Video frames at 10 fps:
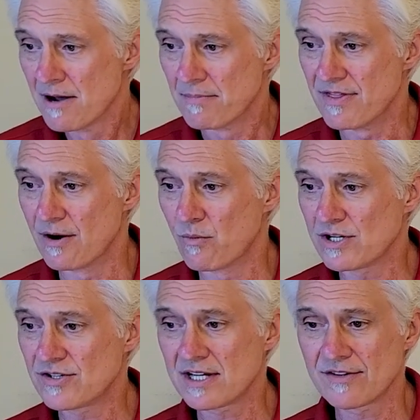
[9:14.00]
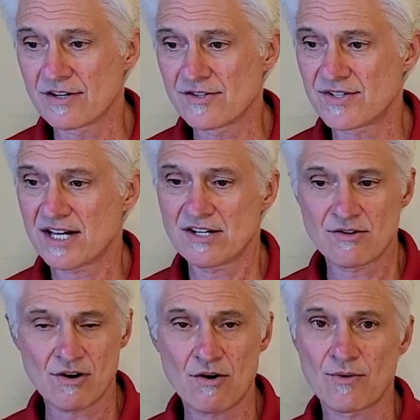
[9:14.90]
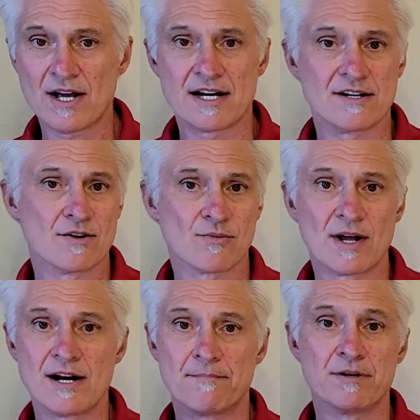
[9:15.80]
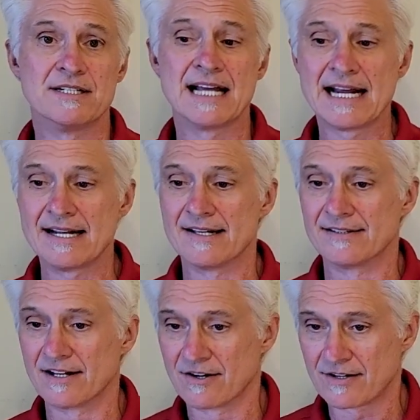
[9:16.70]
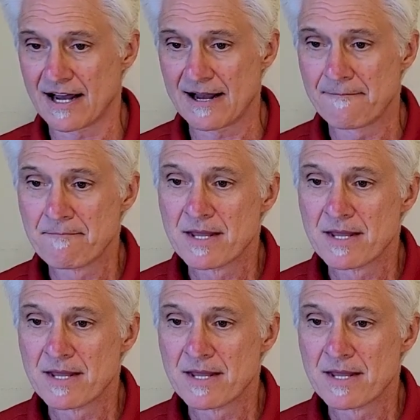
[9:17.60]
But then once you get those set, you're all ready. You're ready to put data in there, okay?